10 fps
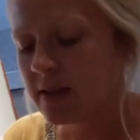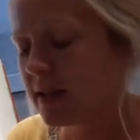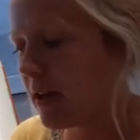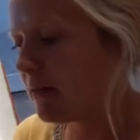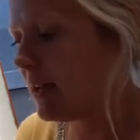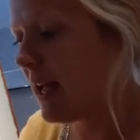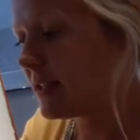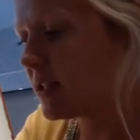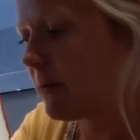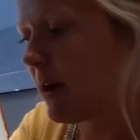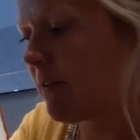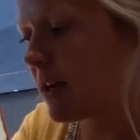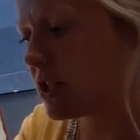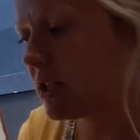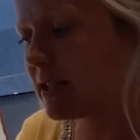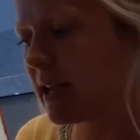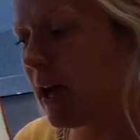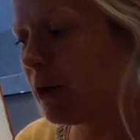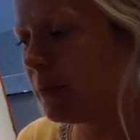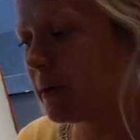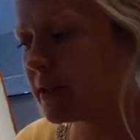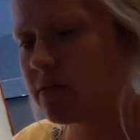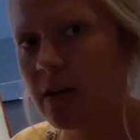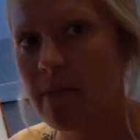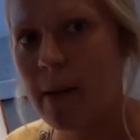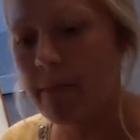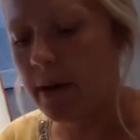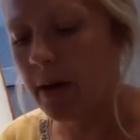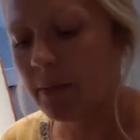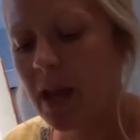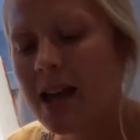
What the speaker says: so let's do our actions to help us remember.